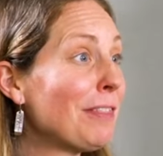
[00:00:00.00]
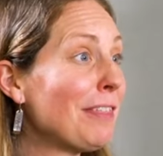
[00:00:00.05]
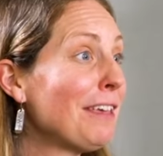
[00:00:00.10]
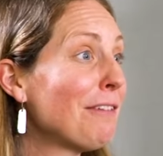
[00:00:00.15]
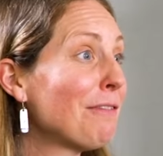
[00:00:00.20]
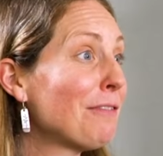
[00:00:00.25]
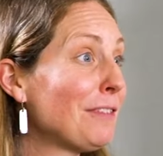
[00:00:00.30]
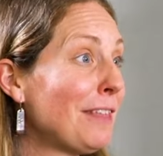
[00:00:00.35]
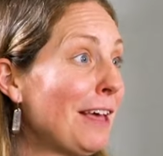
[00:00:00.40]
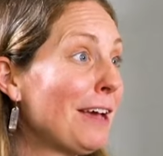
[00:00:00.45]
I
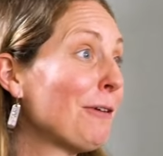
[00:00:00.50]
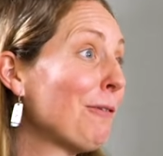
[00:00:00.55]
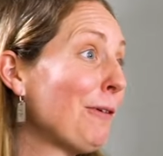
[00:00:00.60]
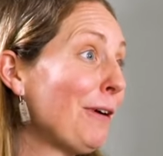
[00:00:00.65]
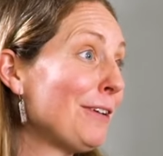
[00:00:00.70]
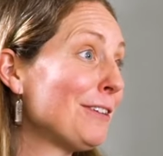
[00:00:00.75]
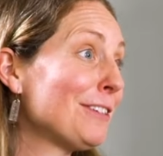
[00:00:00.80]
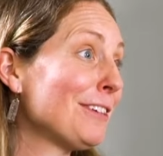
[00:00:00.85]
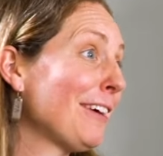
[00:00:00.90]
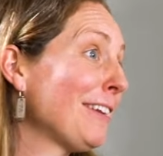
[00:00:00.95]
think for that
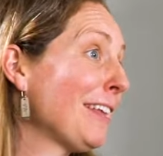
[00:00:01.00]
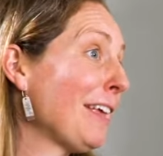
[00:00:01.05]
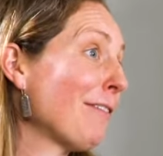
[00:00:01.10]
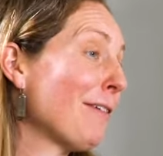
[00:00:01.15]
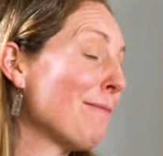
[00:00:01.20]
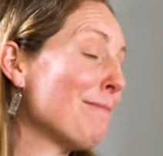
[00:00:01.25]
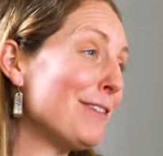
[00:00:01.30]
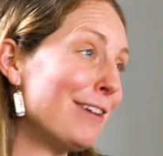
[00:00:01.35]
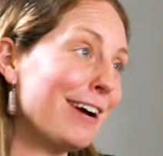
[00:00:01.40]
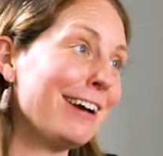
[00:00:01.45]
quote, I'd
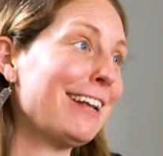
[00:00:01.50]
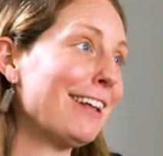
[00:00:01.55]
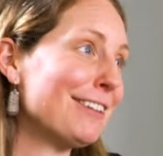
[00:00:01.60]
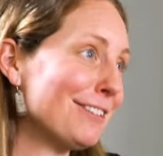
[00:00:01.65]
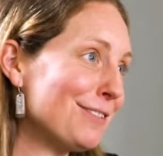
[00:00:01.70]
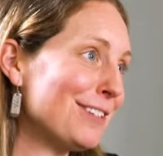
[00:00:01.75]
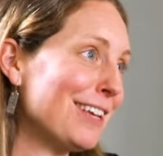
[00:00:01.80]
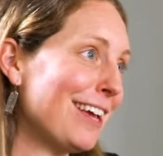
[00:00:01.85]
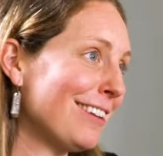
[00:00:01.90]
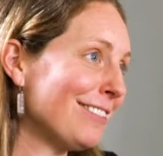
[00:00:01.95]
give him 9
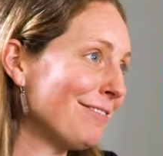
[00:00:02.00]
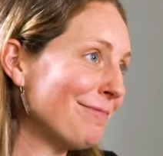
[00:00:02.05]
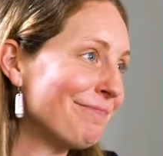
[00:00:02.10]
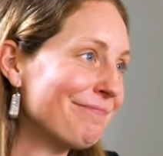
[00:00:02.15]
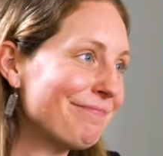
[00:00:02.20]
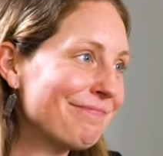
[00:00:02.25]
out of 10.